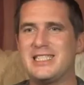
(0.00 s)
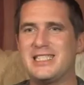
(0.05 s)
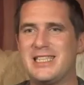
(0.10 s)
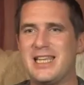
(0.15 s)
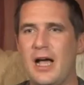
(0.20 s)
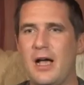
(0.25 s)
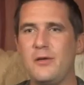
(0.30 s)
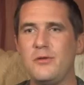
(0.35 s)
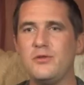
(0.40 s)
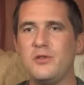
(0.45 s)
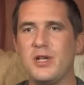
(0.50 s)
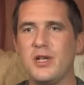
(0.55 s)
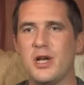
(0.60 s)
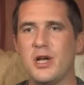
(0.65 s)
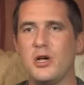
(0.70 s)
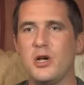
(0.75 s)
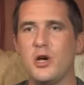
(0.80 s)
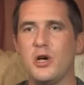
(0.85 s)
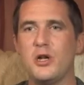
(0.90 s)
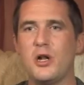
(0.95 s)
it sounds like
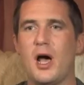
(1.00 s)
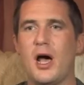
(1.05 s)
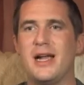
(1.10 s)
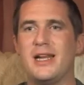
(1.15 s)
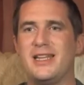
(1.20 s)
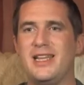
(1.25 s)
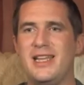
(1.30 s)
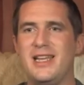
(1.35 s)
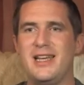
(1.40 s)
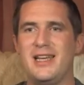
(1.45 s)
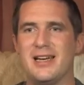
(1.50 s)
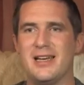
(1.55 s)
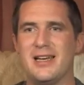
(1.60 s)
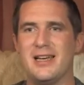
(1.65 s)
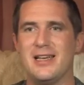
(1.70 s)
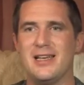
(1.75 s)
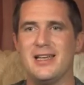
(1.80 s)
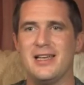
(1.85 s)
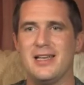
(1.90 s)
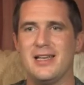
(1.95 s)
a good
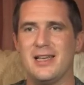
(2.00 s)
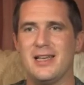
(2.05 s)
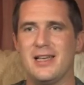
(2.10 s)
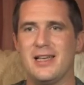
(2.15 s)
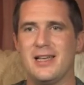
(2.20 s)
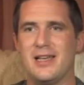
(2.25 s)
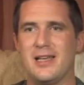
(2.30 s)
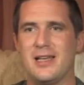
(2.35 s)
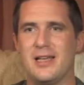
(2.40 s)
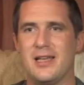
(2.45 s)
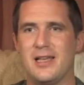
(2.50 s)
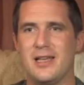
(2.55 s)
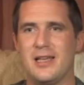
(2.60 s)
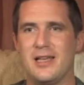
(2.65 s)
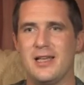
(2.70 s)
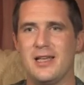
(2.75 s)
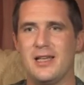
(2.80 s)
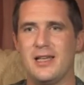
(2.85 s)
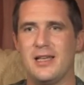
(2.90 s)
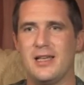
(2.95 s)
idea.
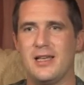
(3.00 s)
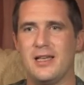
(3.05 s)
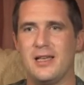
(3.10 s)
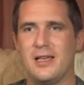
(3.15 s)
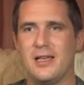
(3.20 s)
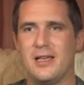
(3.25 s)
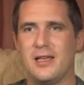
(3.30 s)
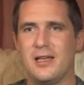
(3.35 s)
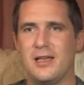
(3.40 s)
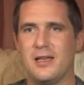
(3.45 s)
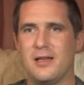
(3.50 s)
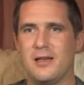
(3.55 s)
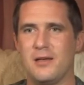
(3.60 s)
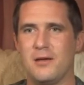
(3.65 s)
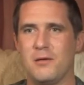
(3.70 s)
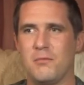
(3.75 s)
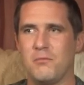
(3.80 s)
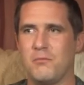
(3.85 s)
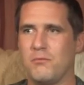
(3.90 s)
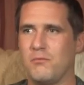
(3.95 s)
Pleasures.
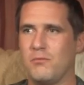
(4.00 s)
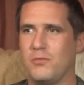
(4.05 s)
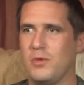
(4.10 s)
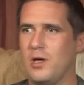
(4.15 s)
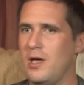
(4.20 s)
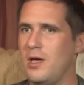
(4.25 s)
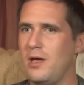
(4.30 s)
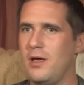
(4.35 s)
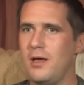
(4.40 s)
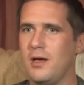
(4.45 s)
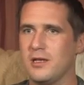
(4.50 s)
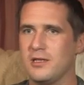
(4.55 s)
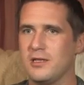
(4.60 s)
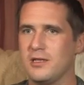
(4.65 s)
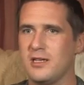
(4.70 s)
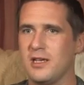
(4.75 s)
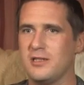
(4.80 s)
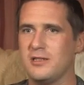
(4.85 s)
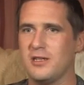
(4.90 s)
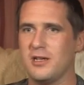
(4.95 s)
Yeah,
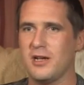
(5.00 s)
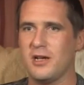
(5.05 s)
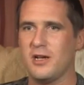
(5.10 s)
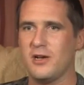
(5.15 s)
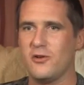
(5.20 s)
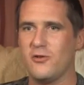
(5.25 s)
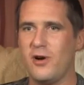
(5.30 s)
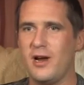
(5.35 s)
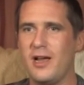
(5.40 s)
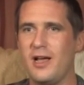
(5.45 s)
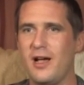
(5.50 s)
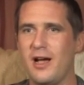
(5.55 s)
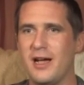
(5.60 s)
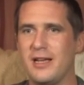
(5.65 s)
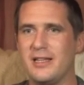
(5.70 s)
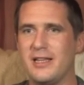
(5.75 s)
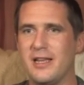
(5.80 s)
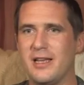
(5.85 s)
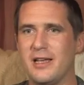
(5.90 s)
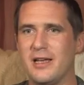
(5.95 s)
that sounds like a great
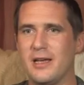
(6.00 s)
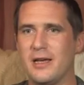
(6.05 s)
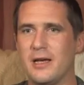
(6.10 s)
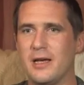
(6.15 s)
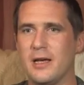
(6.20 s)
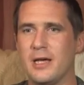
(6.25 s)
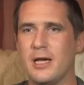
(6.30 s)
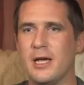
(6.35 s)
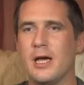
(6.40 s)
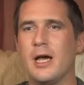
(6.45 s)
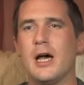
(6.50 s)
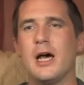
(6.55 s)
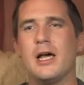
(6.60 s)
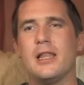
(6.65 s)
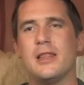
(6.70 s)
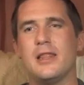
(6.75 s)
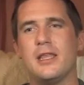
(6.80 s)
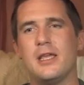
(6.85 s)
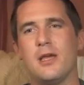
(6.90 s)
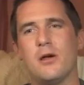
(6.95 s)
idea.
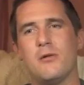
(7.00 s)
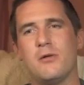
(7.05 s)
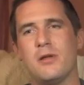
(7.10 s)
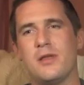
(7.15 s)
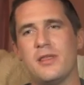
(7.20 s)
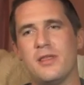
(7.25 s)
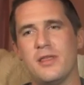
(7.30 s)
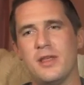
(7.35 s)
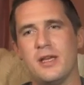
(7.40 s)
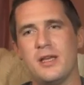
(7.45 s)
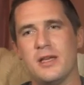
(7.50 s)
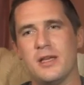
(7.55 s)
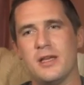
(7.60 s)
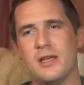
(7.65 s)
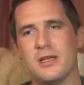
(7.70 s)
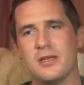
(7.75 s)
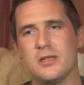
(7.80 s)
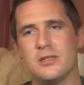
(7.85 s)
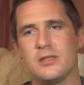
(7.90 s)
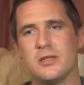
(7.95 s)
The only thing
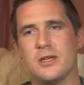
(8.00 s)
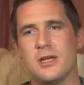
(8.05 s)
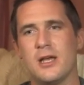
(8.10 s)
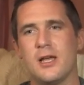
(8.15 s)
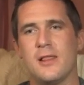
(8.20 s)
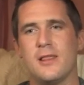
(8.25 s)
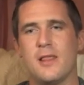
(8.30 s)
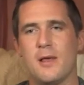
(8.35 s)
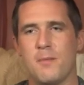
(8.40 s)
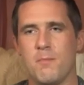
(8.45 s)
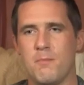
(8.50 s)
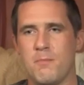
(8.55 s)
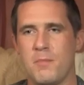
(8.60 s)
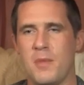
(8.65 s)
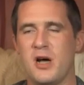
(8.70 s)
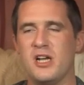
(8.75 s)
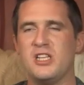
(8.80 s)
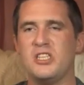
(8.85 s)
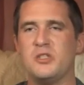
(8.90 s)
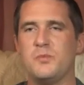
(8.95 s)
is, there
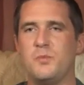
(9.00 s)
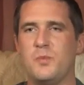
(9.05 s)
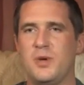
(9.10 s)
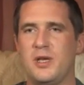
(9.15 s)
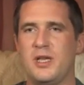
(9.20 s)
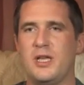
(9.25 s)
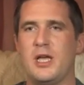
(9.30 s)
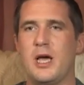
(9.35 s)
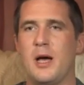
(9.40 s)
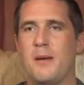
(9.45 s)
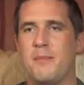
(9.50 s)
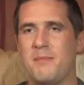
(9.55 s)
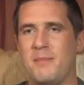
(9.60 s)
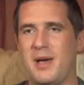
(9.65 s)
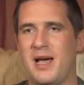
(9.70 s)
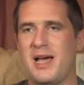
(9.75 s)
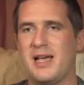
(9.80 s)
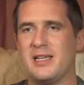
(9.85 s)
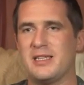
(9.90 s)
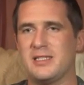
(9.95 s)
must be a
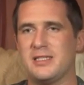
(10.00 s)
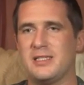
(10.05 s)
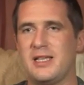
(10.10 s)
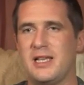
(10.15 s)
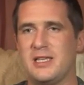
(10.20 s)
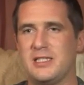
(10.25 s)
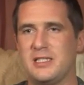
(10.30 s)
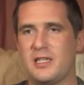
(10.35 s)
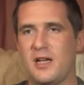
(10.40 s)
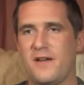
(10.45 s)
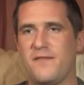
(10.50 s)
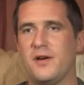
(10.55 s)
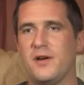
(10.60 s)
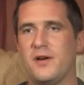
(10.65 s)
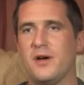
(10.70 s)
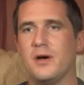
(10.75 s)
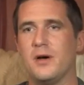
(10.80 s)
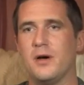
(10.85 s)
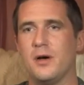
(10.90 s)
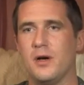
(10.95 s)
mass that
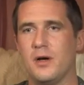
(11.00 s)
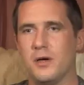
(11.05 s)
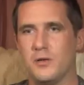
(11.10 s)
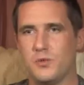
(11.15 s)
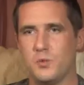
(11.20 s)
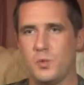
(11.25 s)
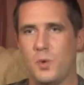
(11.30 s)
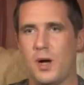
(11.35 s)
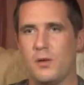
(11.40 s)
suffer as